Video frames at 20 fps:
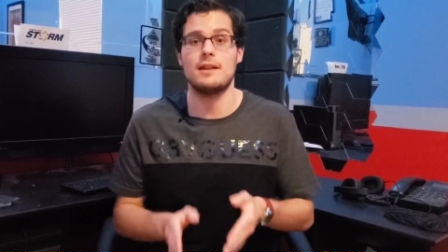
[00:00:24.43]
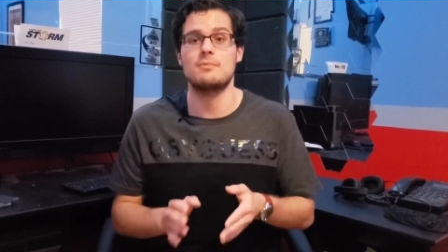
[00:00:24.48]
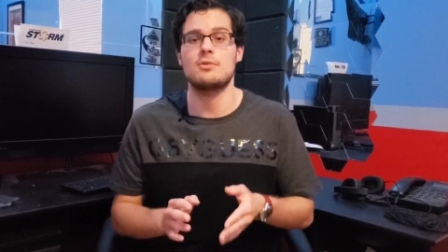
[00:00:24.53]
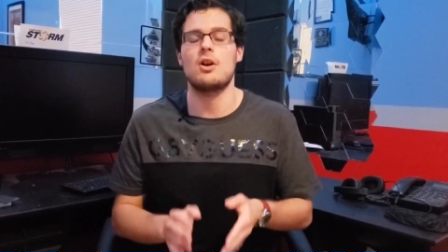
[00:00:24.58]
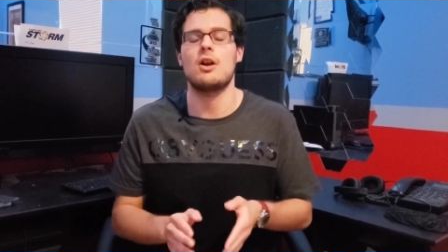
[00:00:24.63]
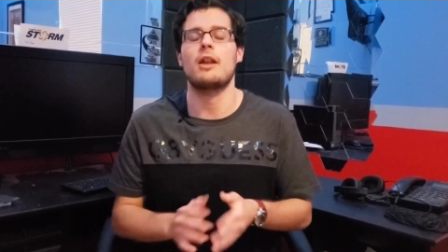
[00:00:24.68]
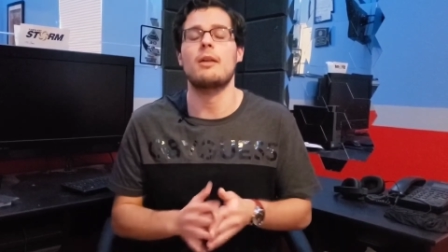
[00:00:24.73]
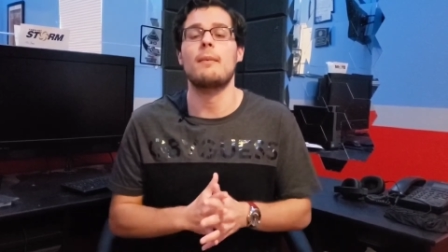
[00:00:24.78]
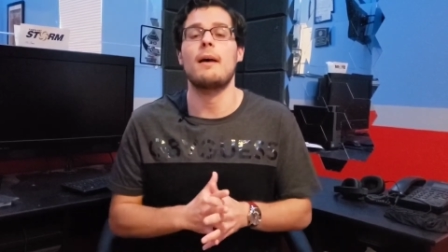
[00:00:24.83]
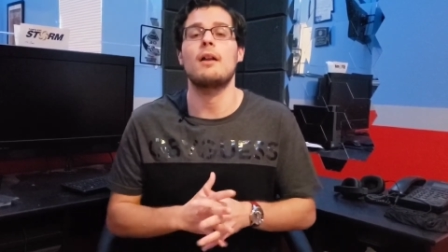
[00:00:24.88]
I'm
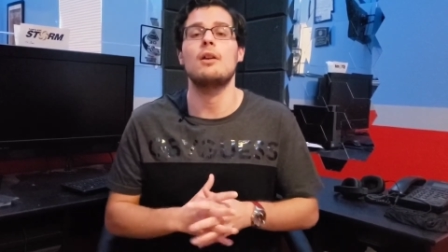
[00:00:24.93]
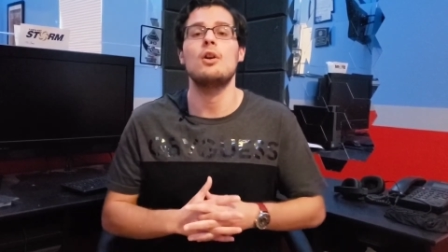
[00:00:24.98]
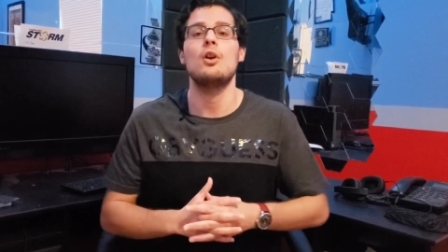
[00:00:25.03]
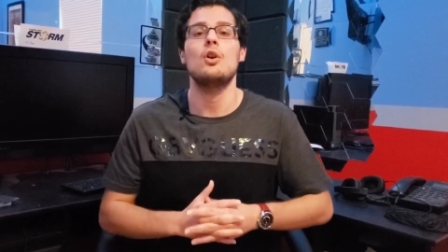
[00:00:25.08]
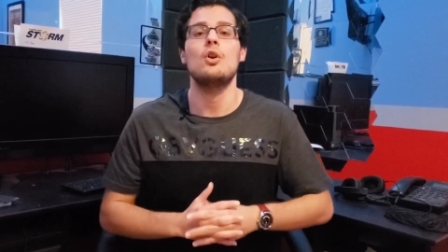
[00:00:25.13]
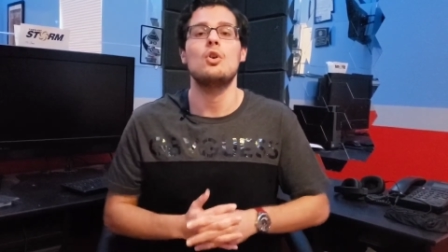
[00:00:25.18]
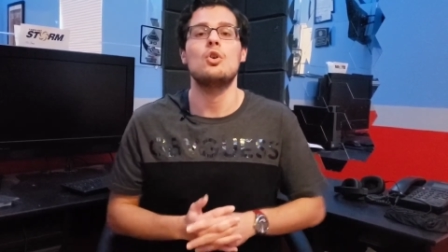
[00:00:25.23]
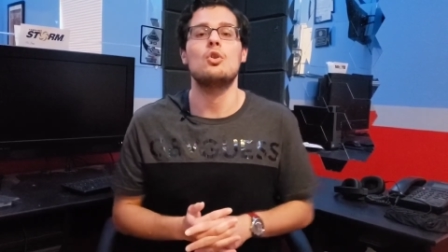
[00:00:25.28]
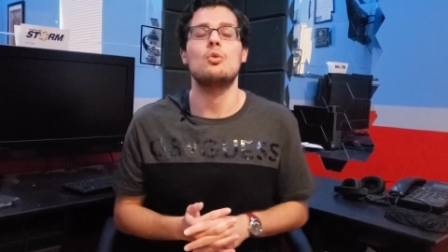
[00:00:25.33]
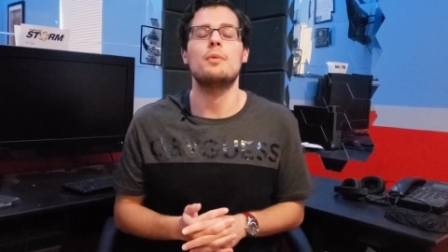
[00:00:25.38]
talking about
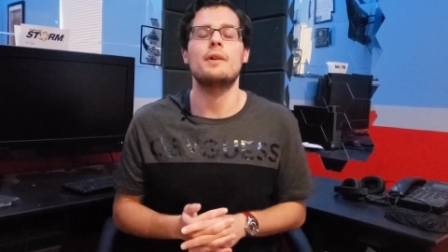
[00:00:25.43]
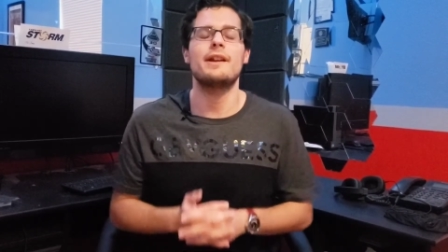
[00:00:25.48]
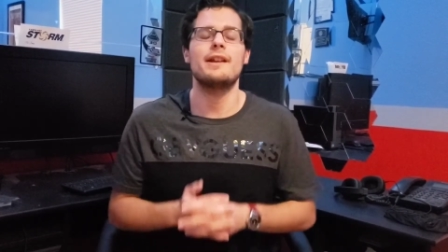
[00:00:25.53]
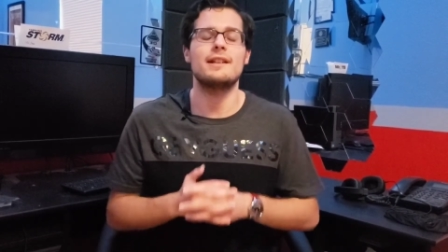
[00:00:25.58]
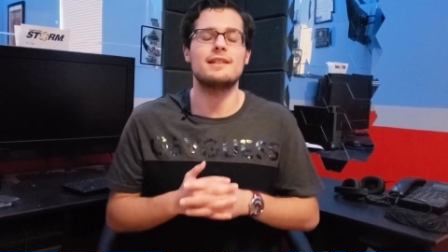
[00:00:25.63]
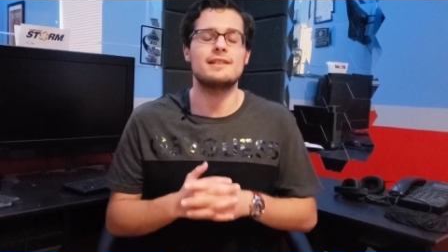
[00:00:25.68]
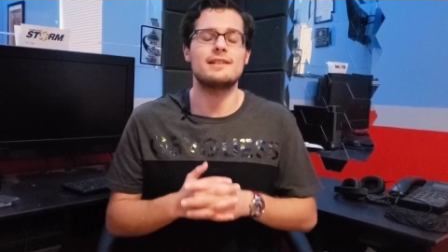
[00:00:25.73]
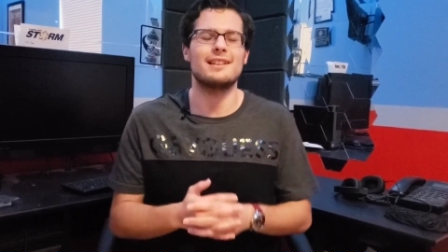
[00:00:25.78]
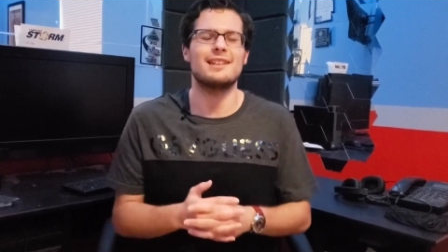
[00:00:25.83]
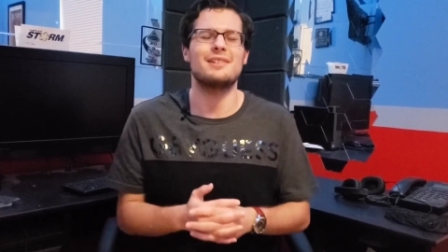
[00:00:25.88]
Uber
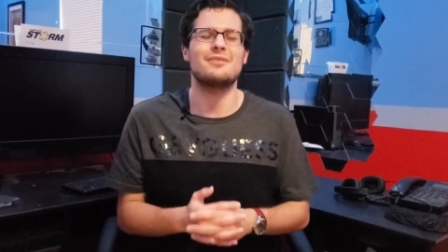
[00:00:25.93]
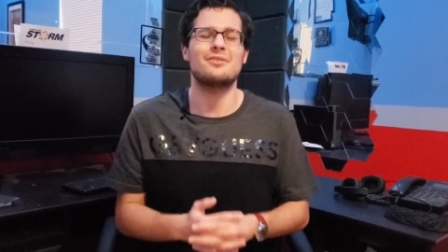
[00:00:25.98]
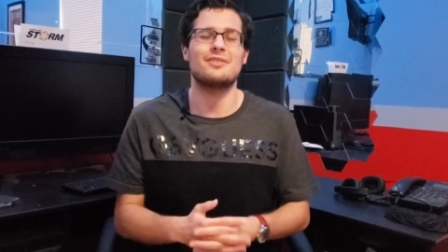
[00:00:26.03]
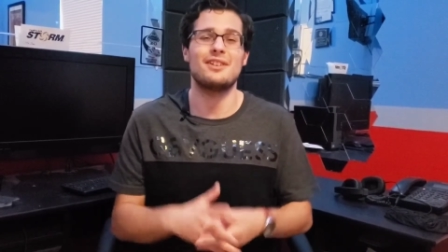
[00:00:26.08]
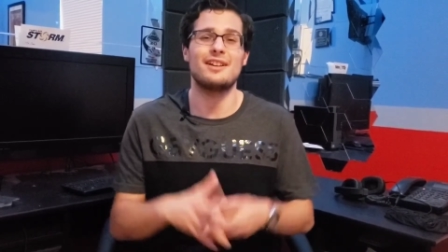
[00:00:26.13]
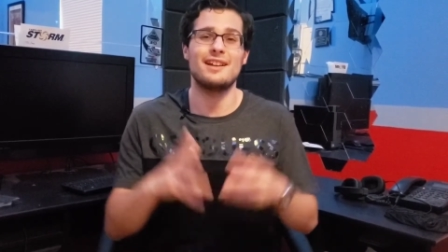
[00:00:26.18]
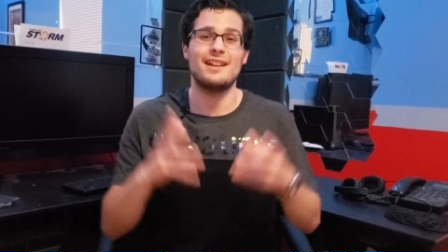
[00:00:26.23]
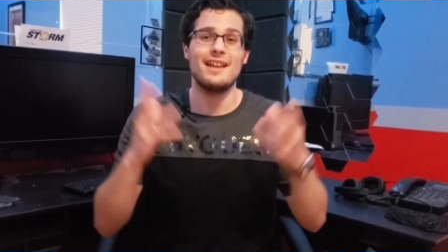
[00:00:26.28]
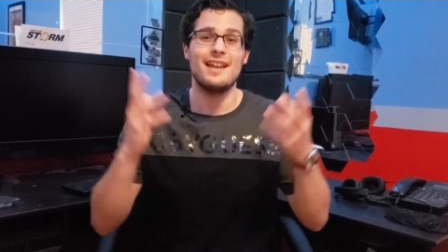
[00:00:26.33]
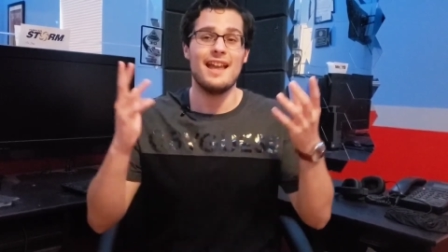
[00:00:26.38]
Eats
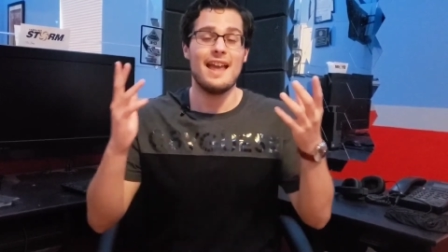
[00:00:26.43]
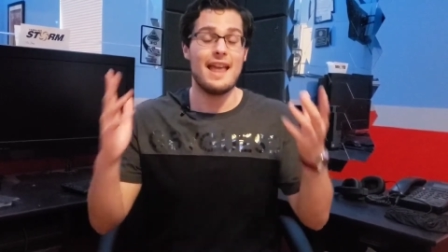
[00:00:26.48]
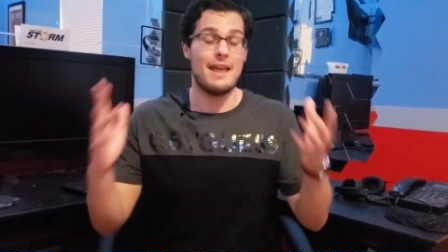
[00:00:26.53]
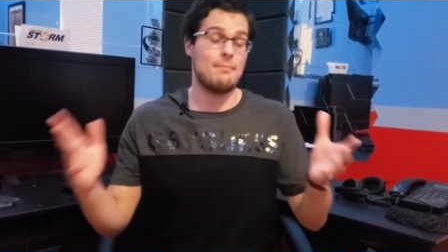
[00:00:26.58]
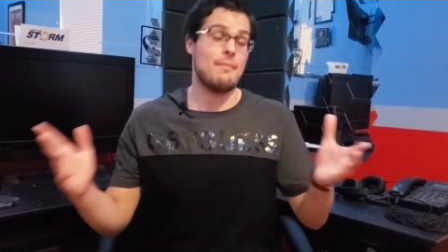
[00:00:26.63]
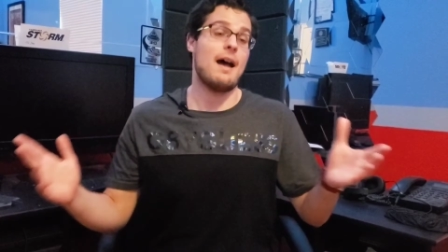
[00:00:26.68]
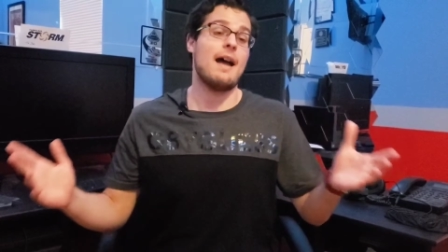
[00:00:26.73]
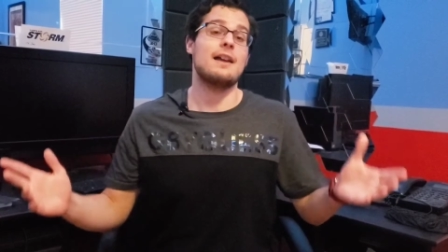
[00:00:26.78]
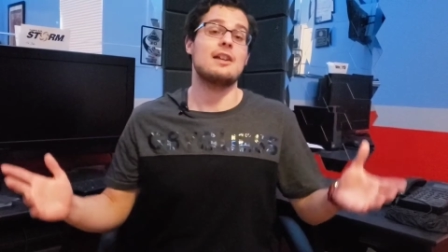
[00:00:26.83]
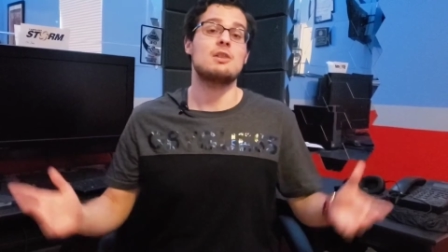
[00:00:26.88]
delivering
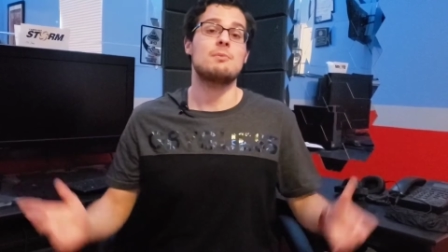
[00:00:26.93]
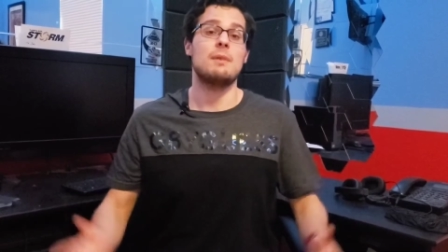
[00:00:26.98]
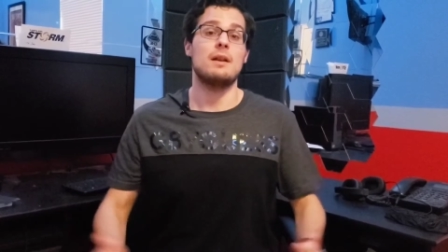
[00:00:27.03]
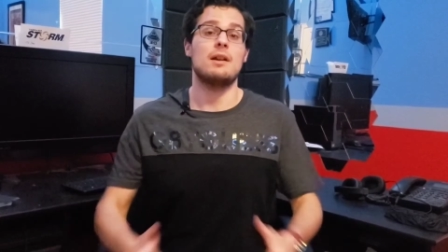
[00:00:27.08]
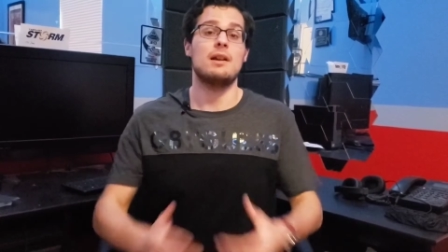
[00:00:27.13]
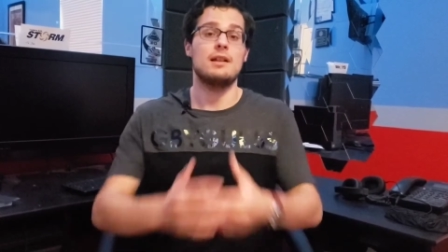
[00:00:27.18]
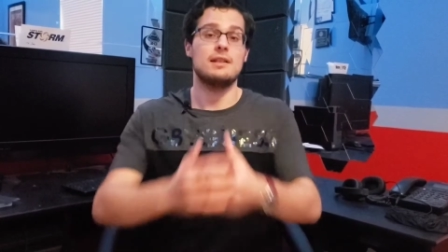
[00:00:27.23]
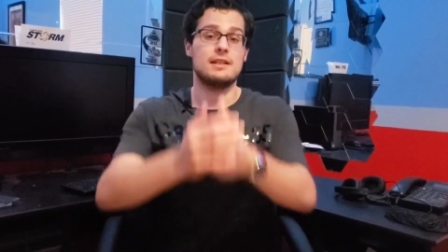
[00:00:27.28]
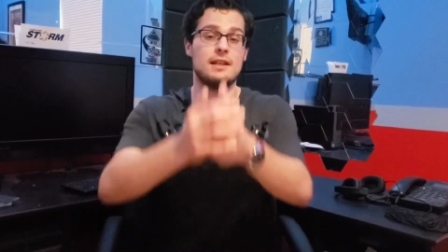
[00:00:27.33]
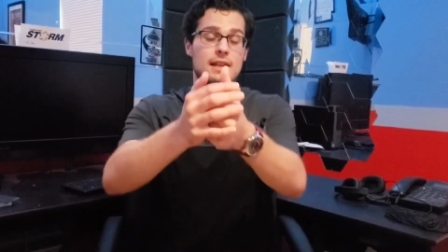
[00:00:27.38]
and my
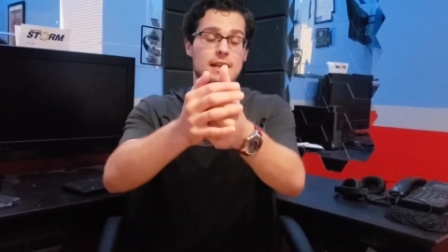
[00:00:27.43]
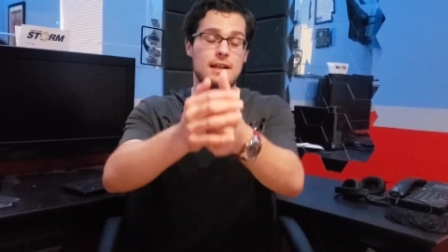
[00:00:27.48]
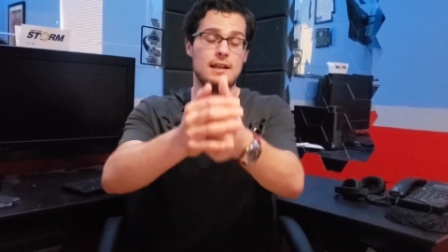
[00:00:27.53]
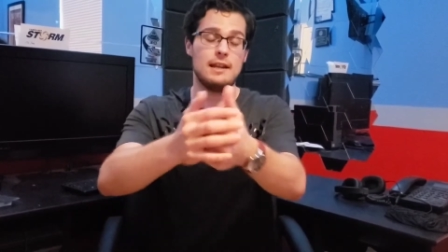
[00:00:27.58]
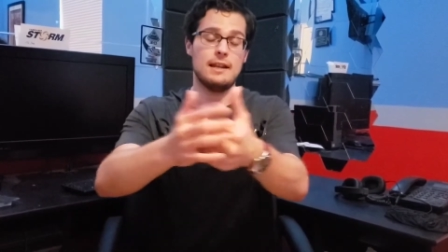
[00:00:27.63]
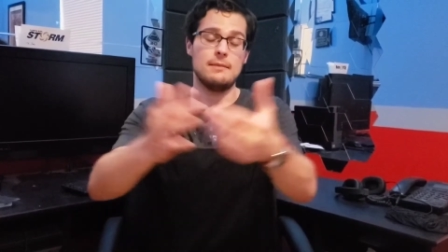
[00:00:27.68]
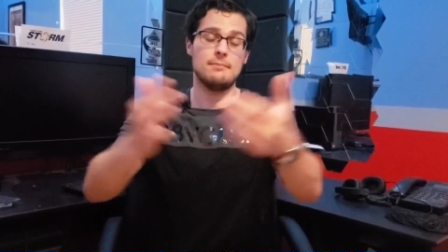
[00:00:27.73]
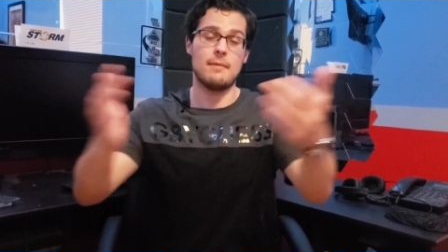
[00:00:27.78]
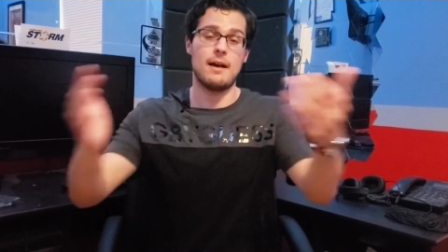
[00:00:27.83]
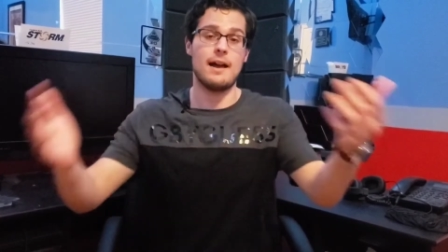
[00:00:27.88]
experience in,
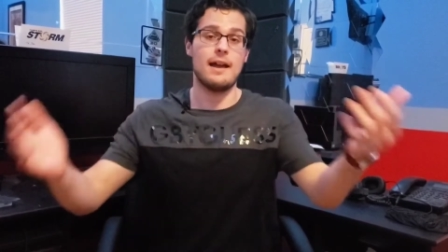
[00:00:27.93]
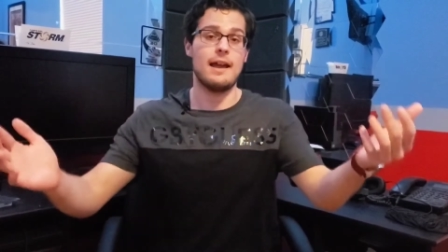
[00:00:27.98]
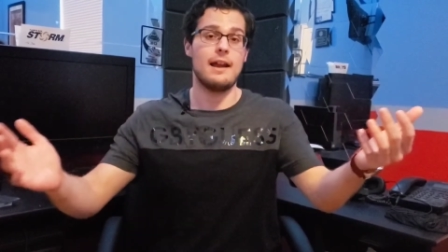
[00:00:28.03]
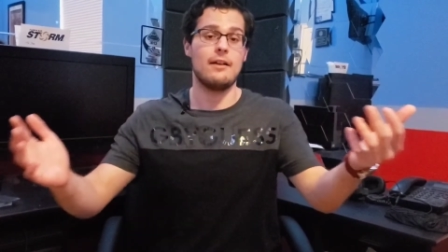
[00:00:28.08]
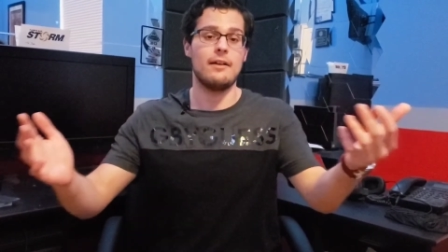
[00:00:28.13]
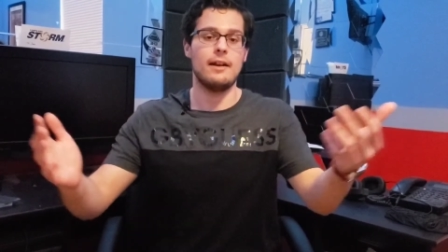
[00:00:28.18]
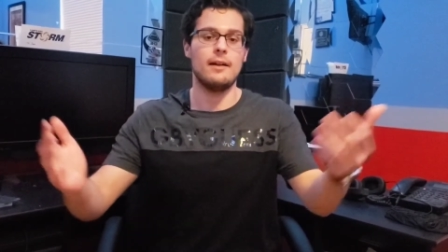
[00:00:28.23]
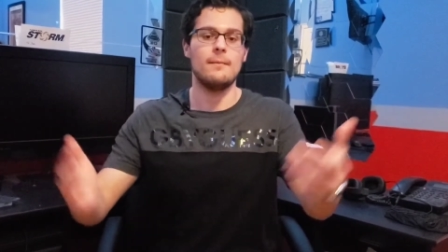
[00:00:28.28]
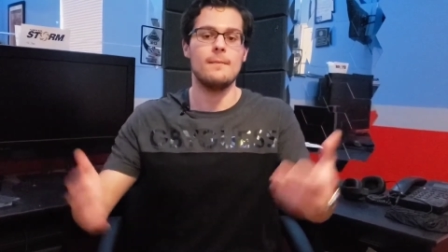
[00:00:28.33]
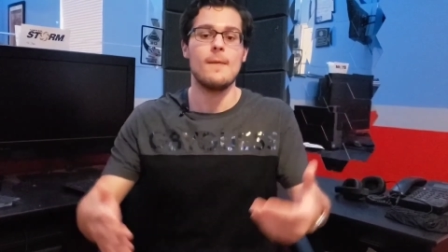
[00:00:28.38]
in my
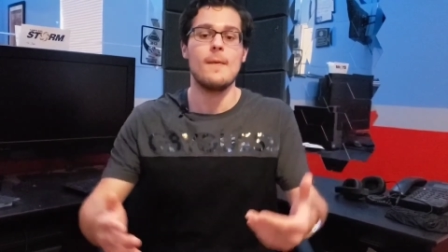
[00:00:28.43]
area.